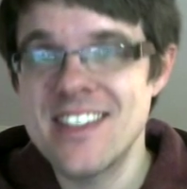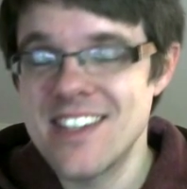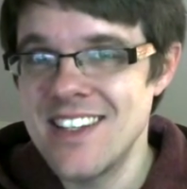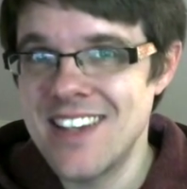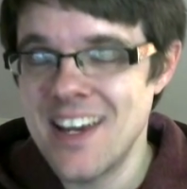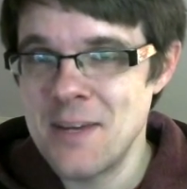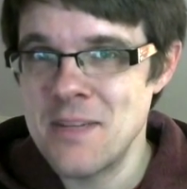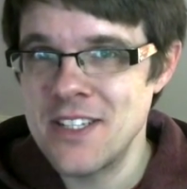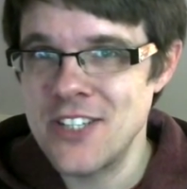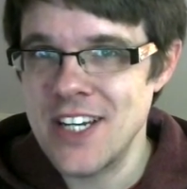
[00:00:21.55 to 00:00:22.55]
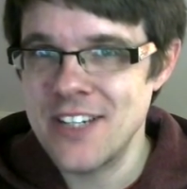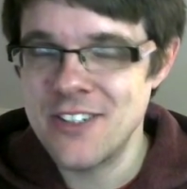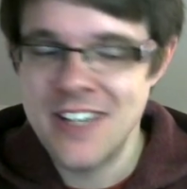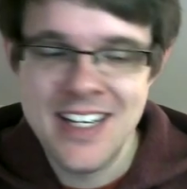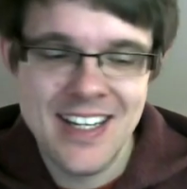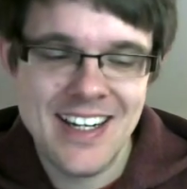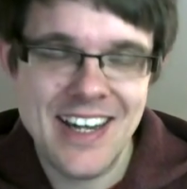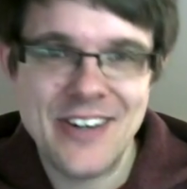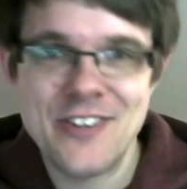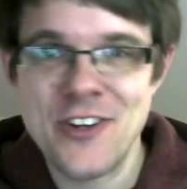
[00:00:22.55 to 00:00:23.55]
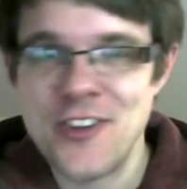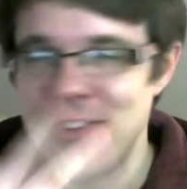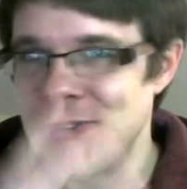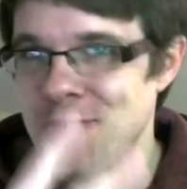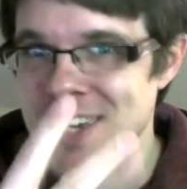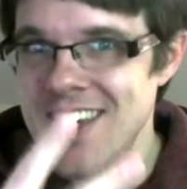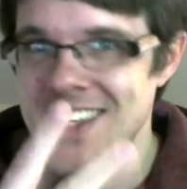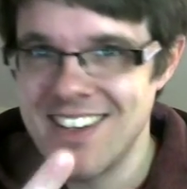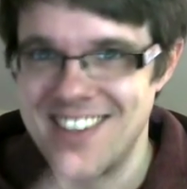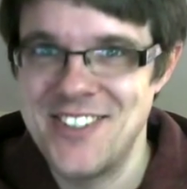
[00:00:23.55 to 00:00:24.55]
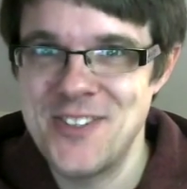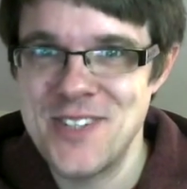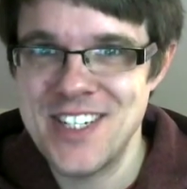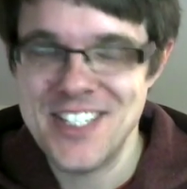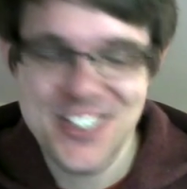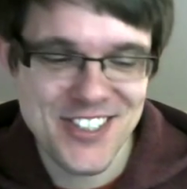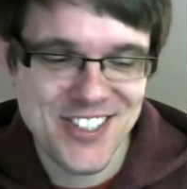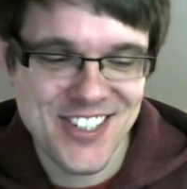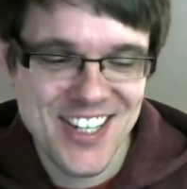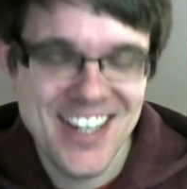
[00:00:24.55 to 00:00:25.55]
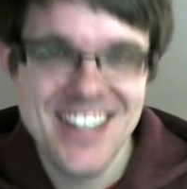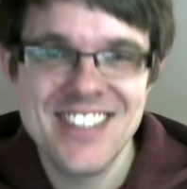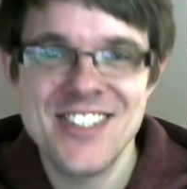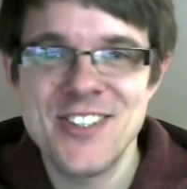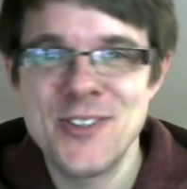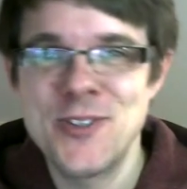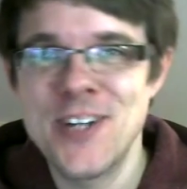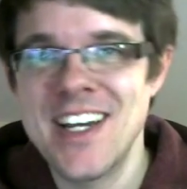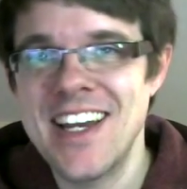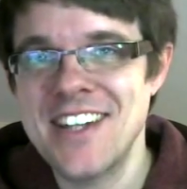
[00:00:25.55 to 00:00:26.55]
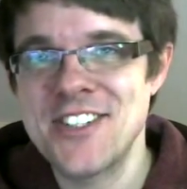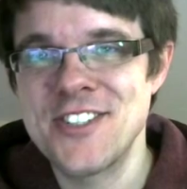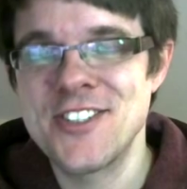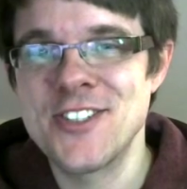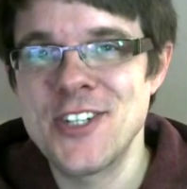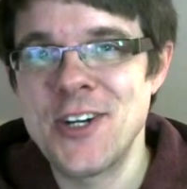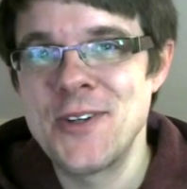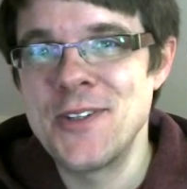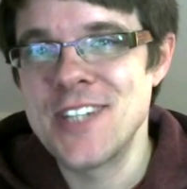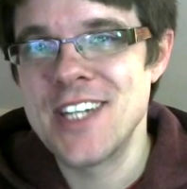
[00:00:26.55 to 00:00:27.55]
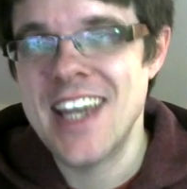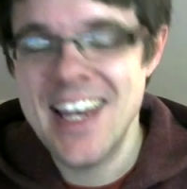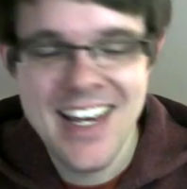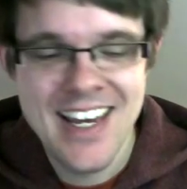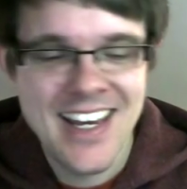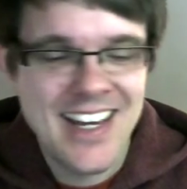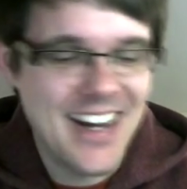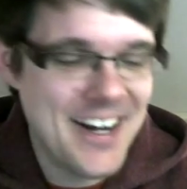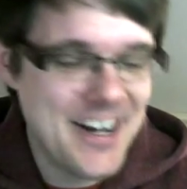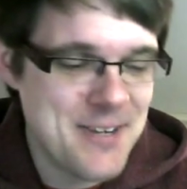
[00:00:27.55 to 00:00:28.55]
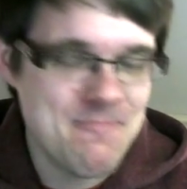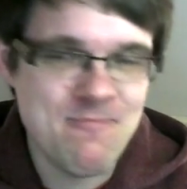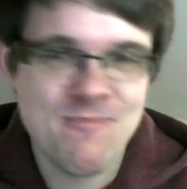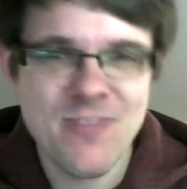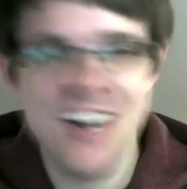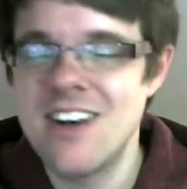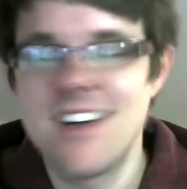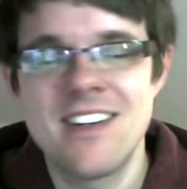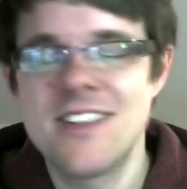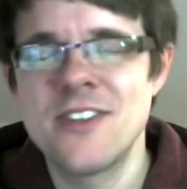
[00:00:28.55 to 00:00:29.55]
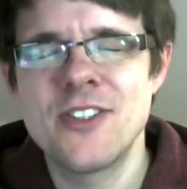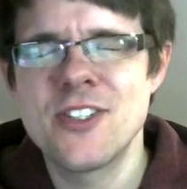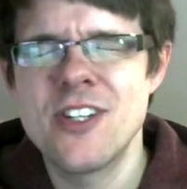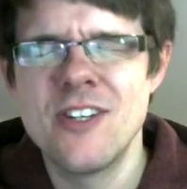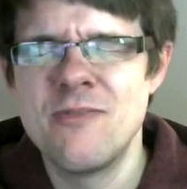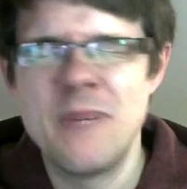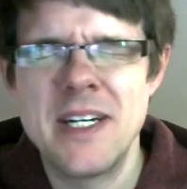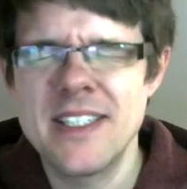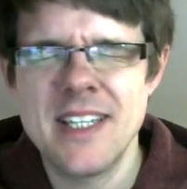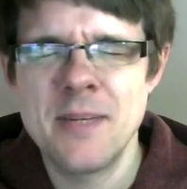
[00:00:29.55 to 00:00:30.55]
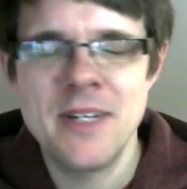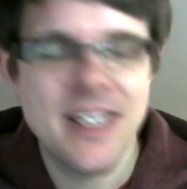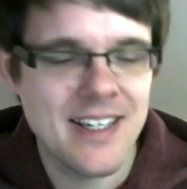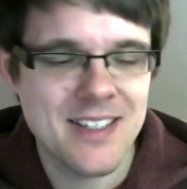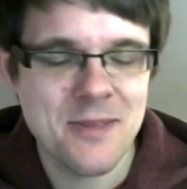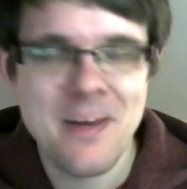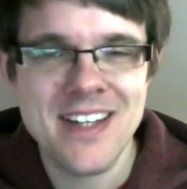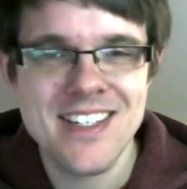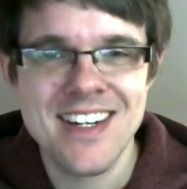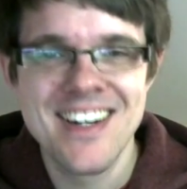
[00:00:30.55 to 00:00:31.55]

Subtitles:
ST gaming channel. Now I've got 3 new additions to the core collection to show you today. Don't you just love birthday money? It's amazing.